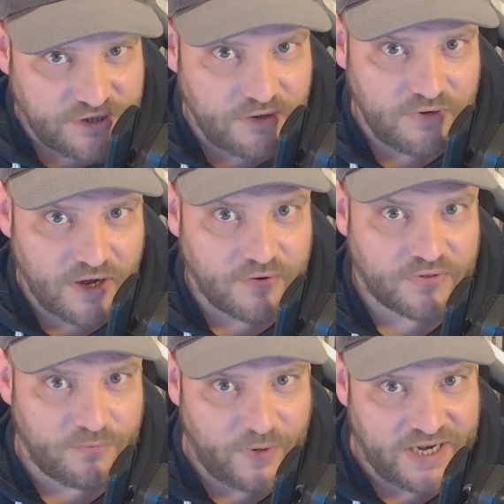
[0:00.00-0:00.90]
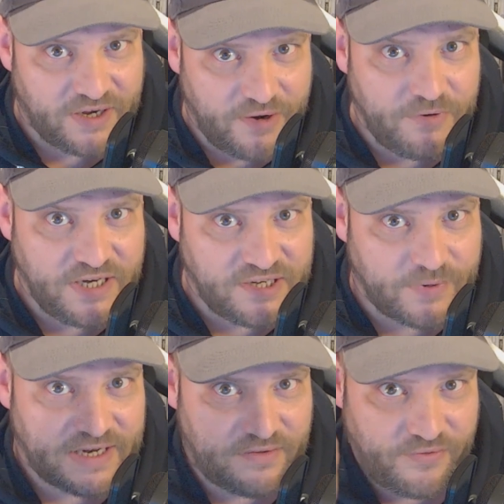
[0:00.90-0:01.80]
you know that we can only do
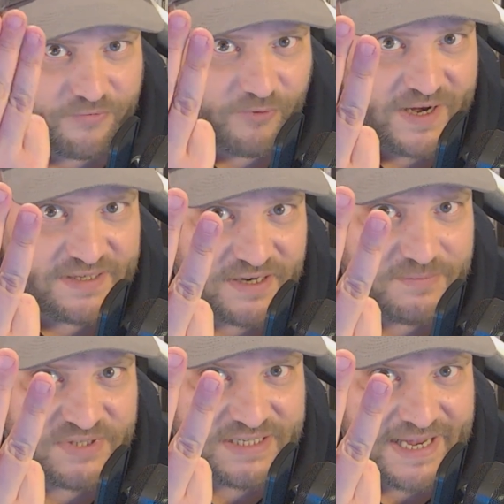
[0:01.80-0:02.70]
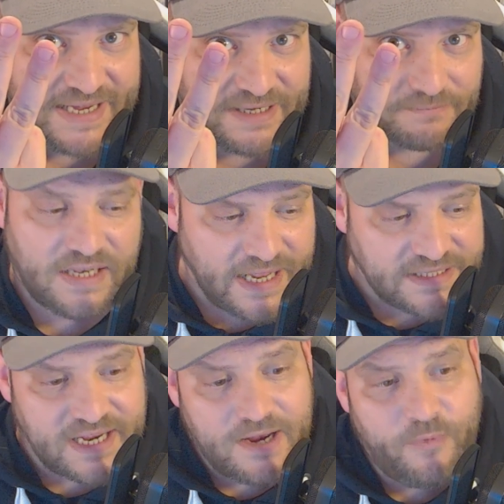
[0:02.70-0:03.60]
it 3 times a day? Let's
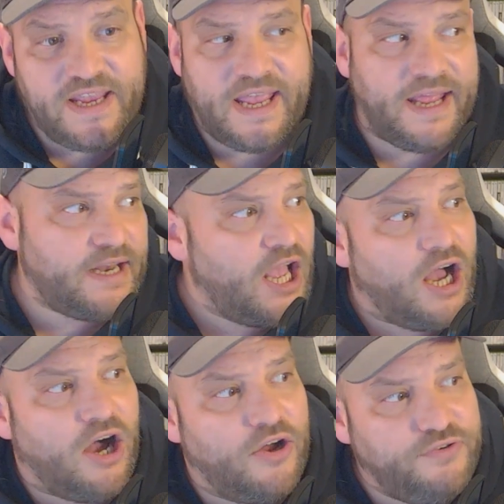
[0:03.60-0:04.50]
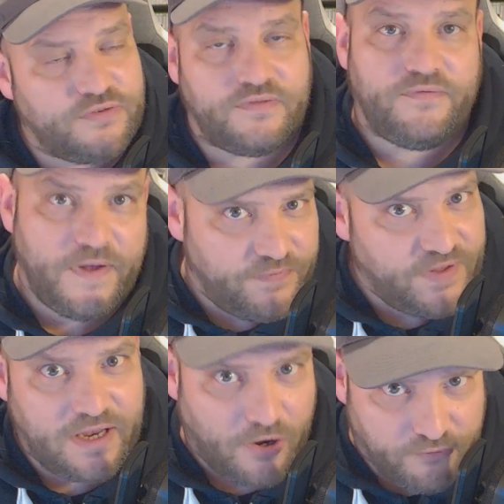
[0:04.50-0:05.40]
say we get 150
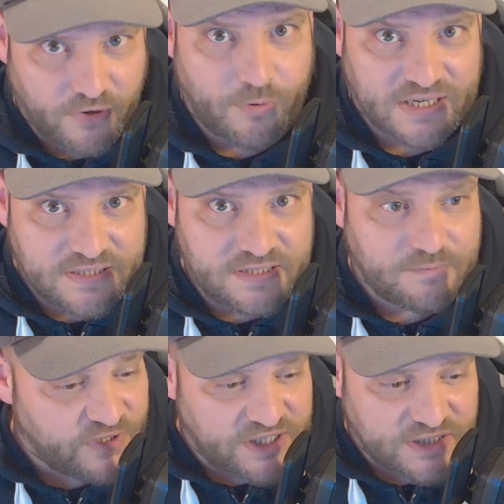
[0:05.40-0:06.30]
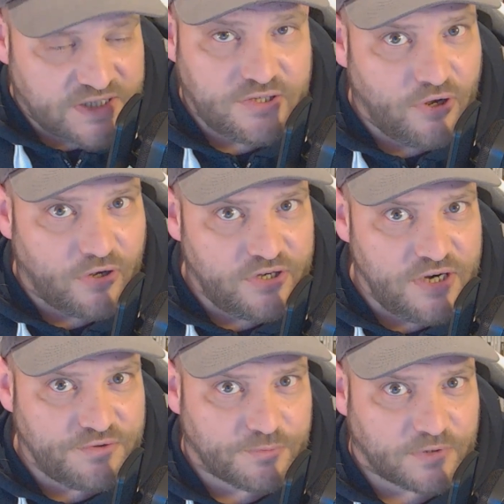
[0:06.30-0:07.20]
code requests, which is not
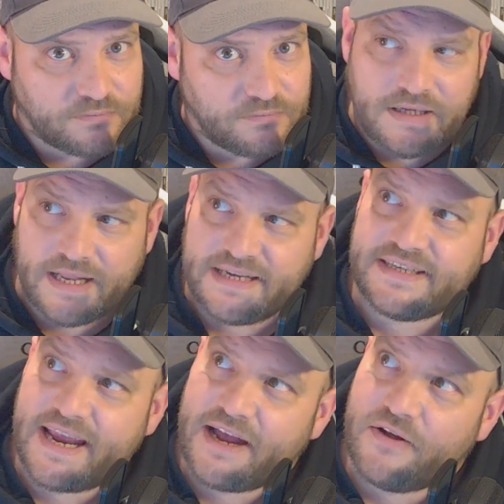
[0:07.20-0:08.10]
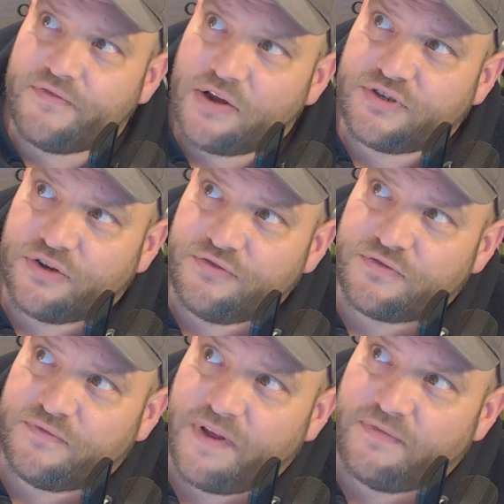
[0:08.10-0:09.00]
unusual. Let's say out of those
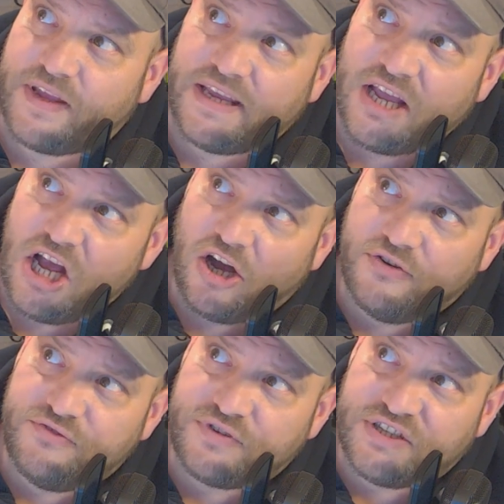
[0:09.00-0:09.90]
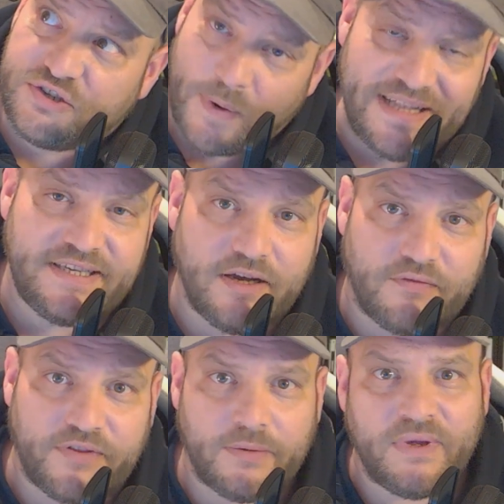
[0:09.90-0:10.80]
150, 120
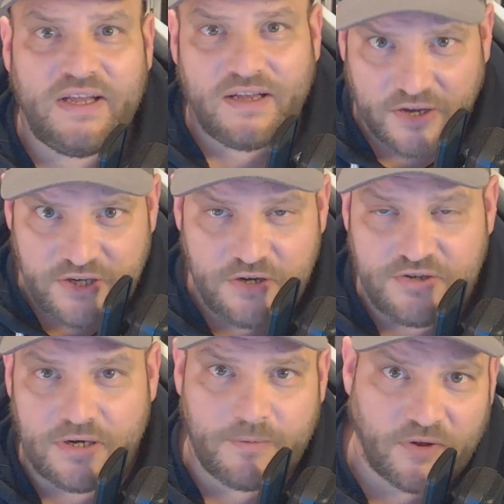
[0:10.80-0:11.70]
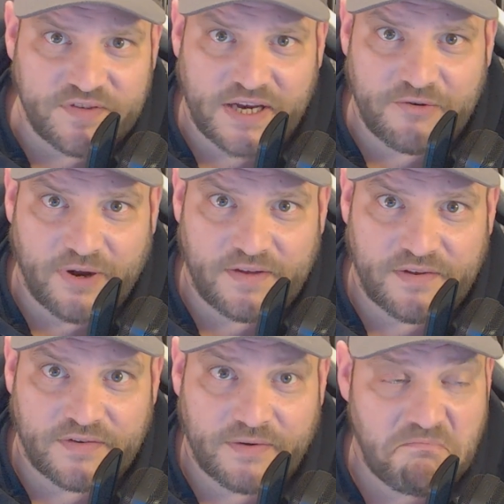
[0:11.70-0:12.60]
of them are YouTube content
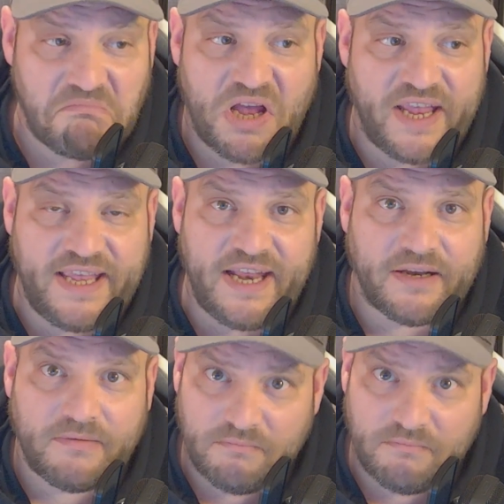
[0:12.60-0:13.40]
creators. Again,